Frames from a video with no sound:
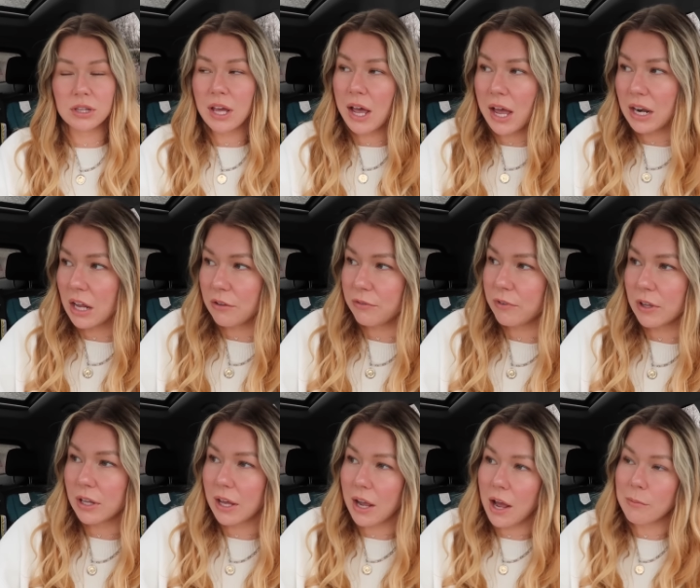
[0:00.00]
that and I
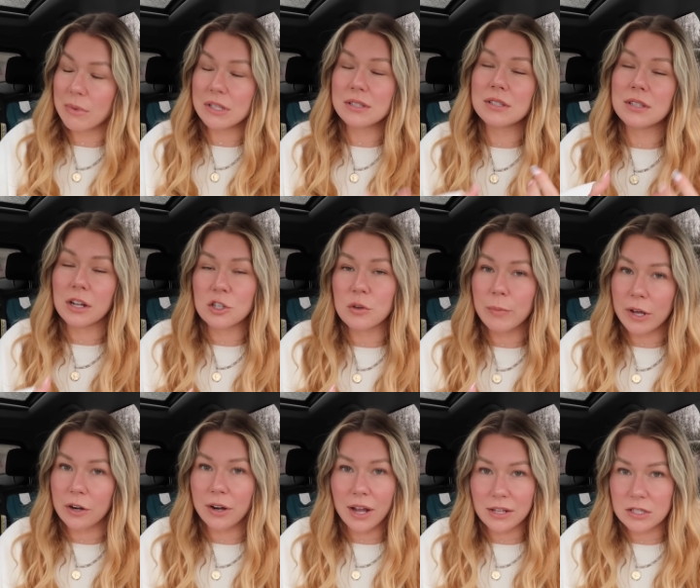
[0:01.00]
feel like I'm in such a
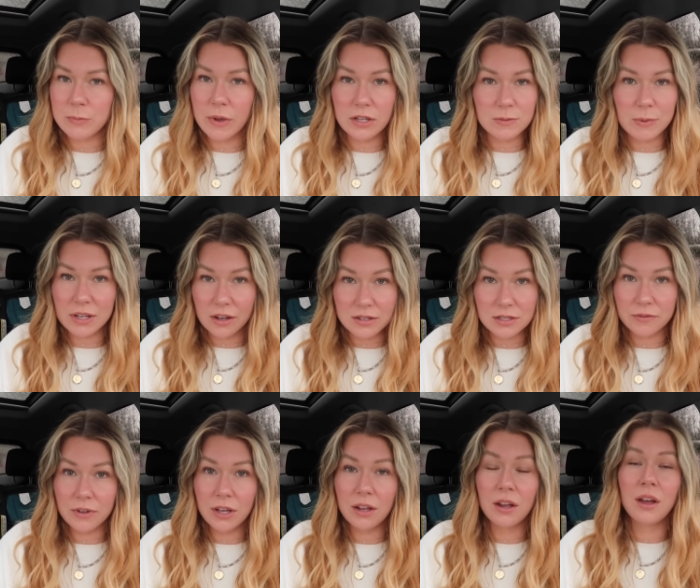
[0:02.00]
better headspace because
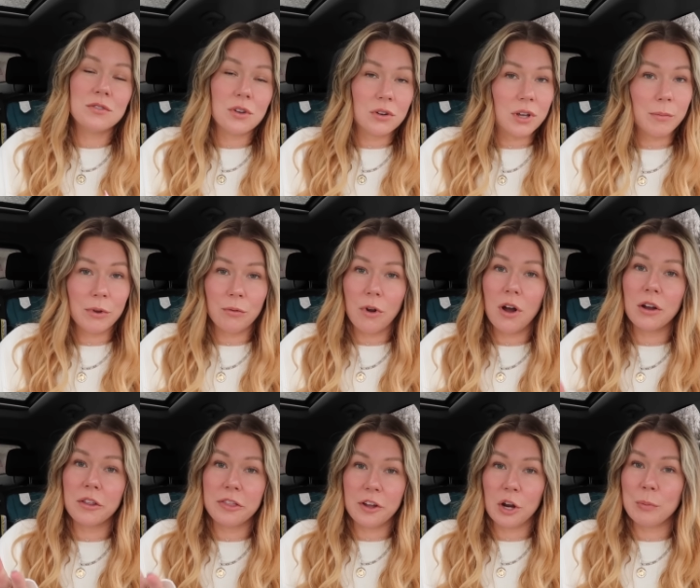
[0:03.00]
of it. Don't get me
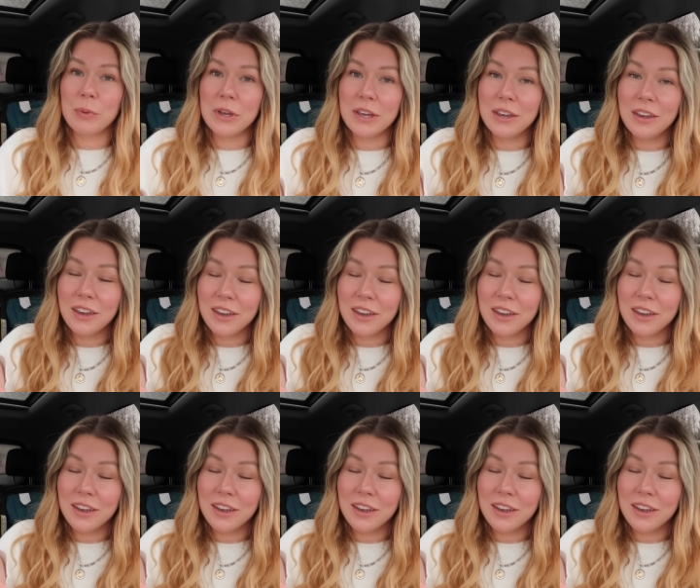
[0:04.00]
wrong, therapy